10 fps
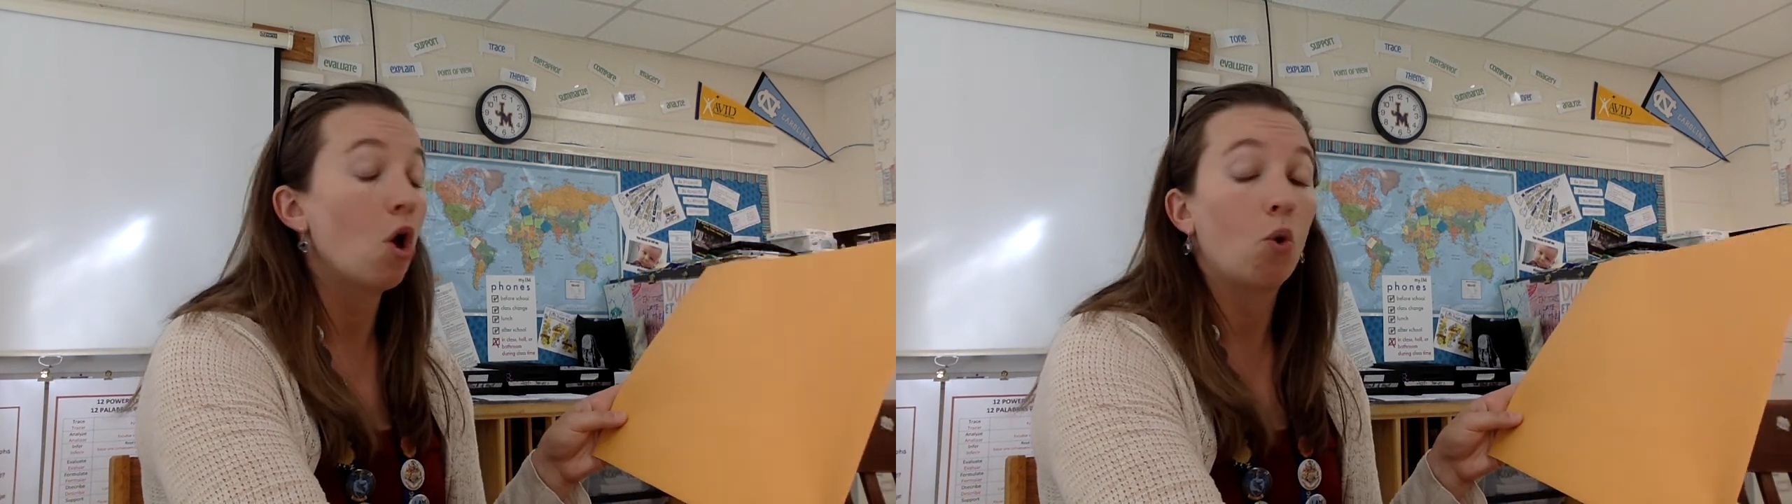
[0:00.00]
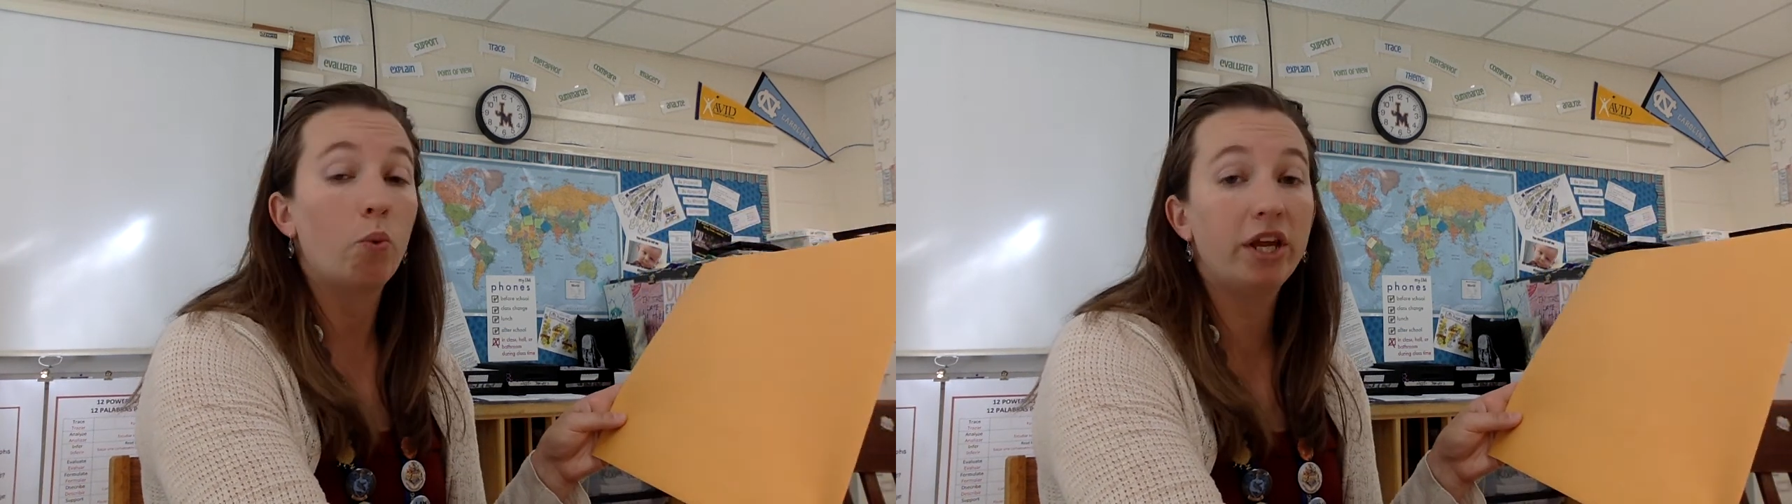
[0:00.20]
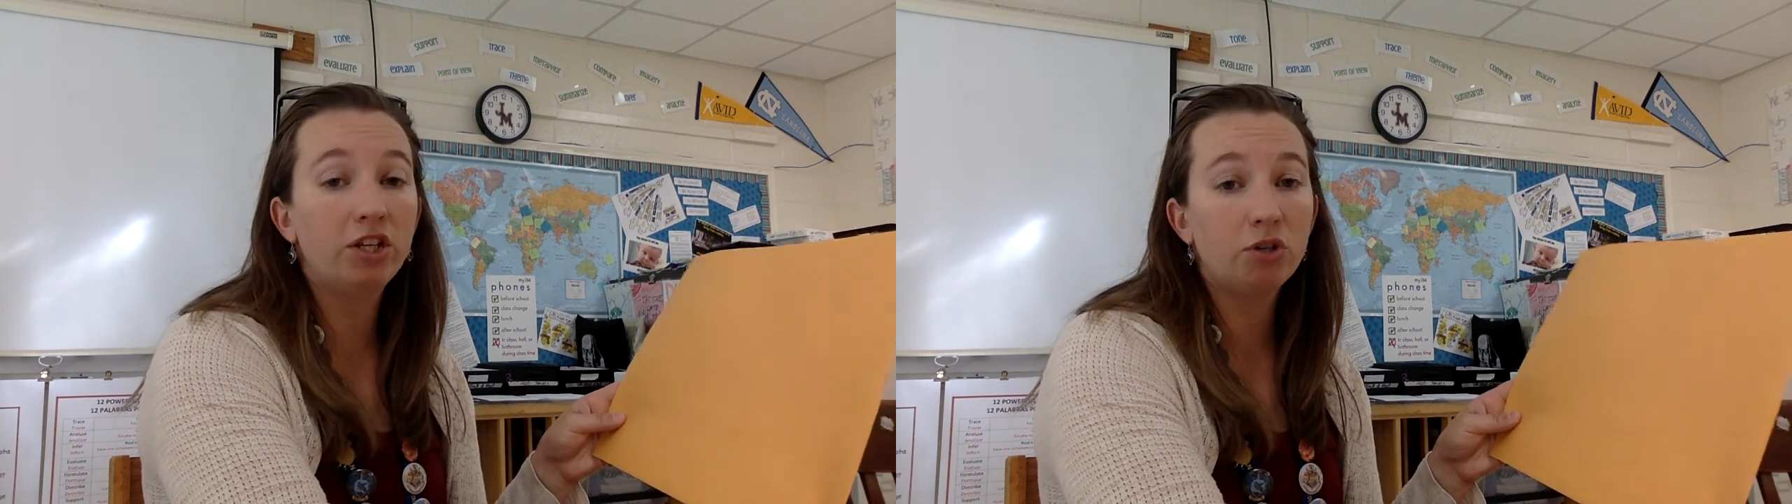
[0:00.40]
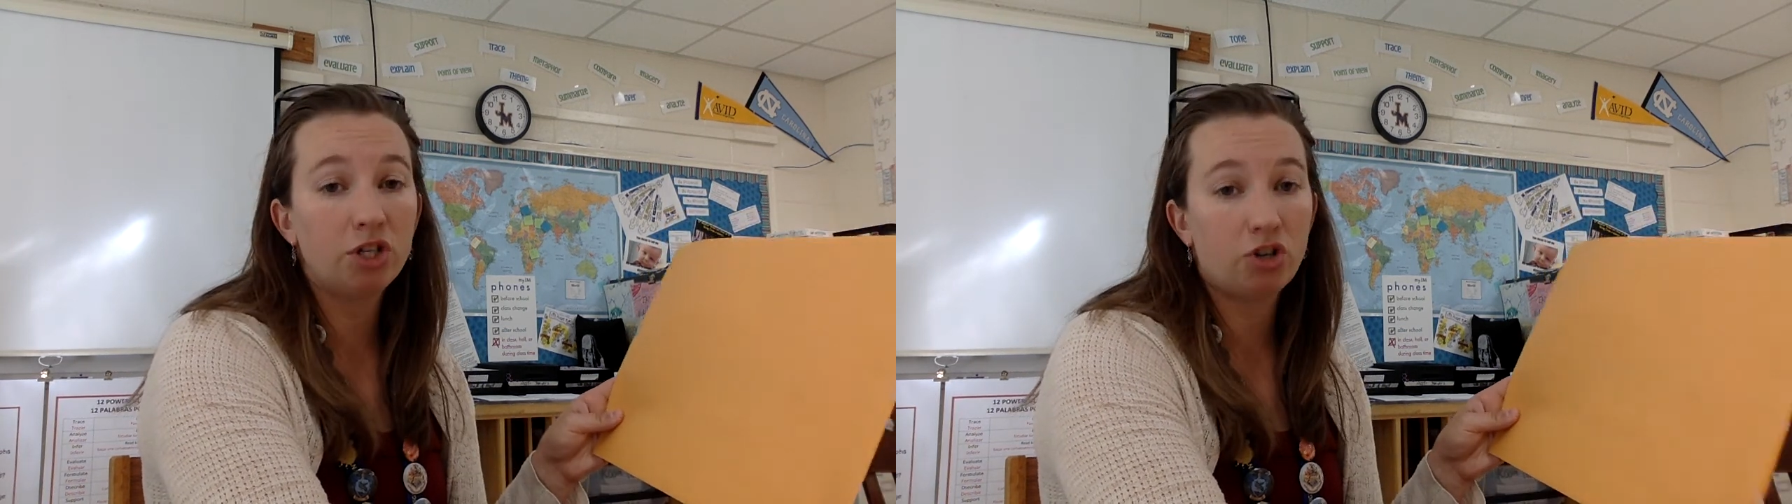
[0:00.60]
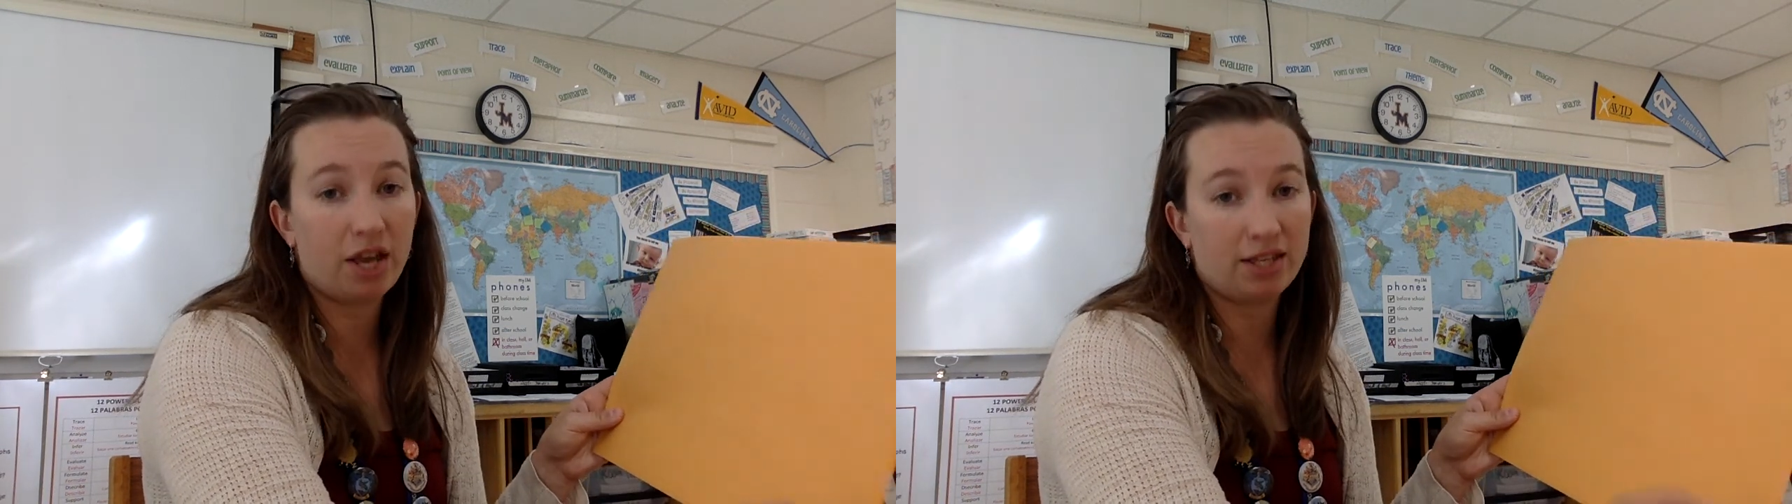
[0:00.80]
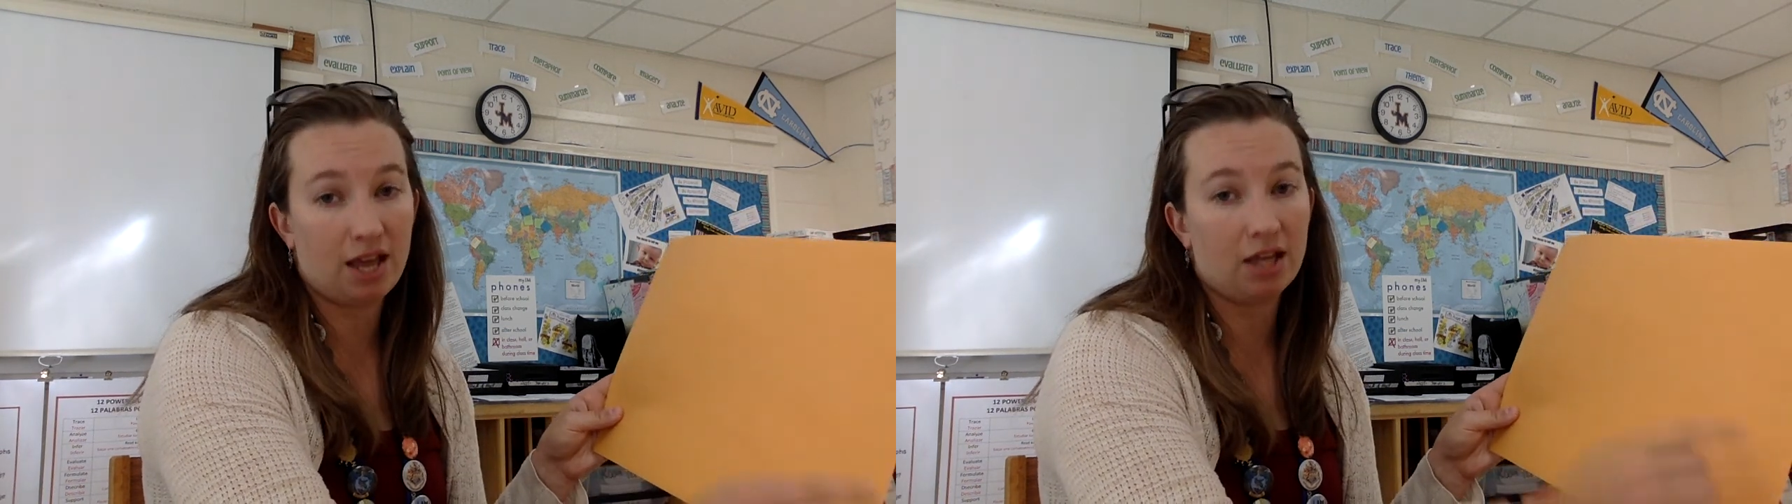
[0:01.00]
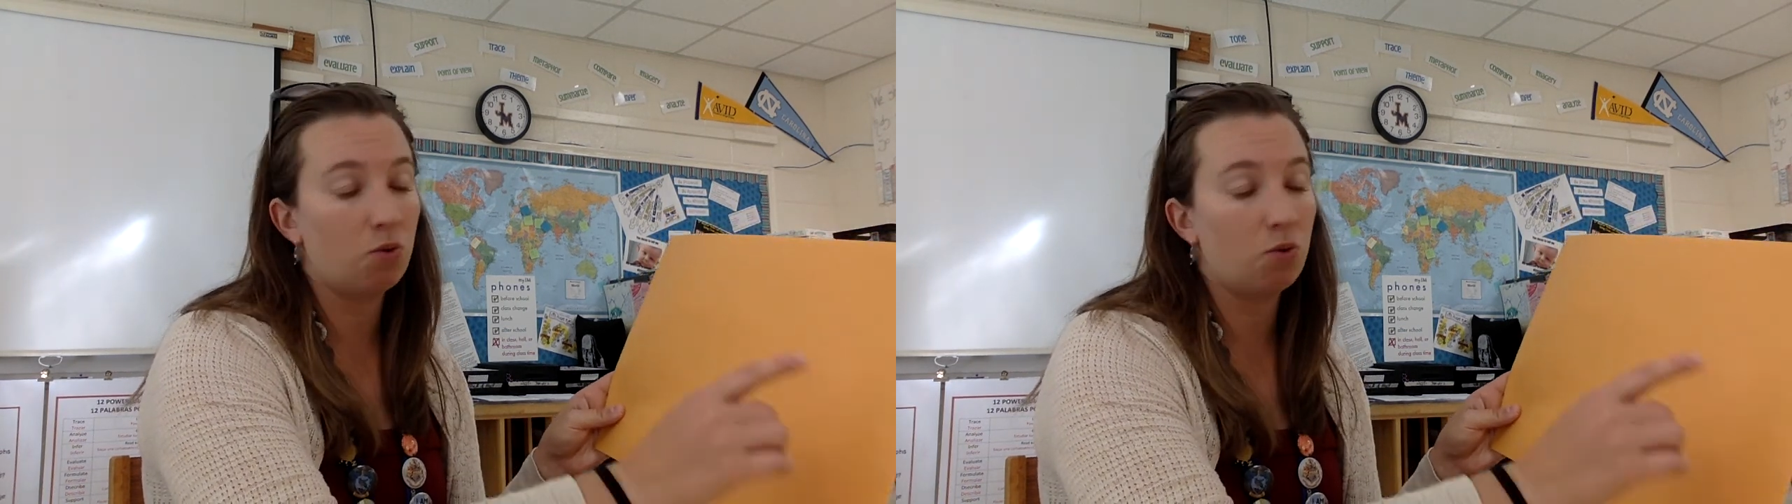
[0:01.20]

When you're addressing,